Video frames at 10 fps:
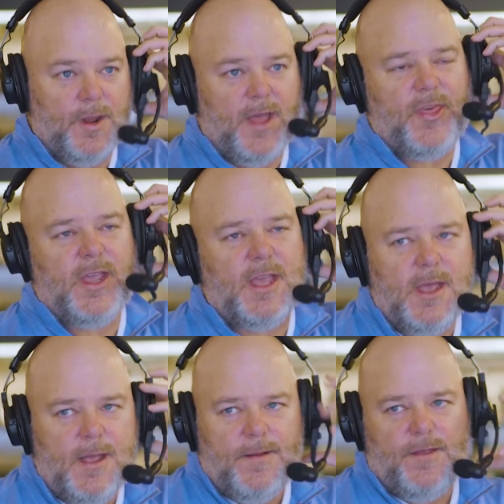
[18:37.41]
But I think,
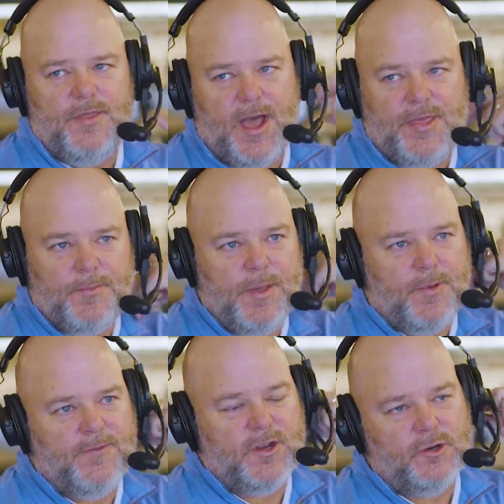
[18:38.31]
I think
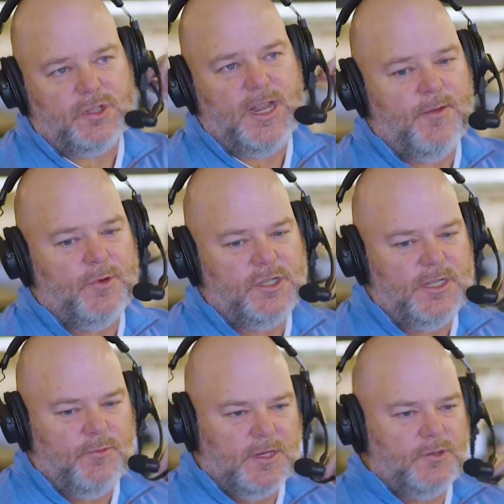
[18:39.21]
people have to understand when you
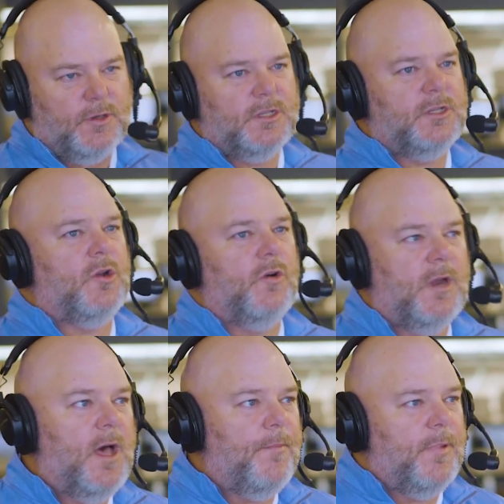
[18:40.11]
see restaurants start
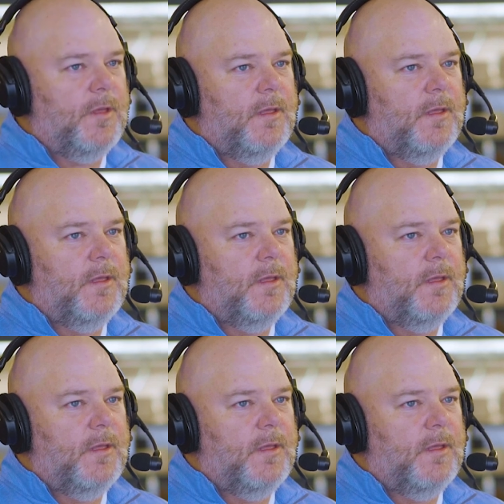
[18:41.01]
up.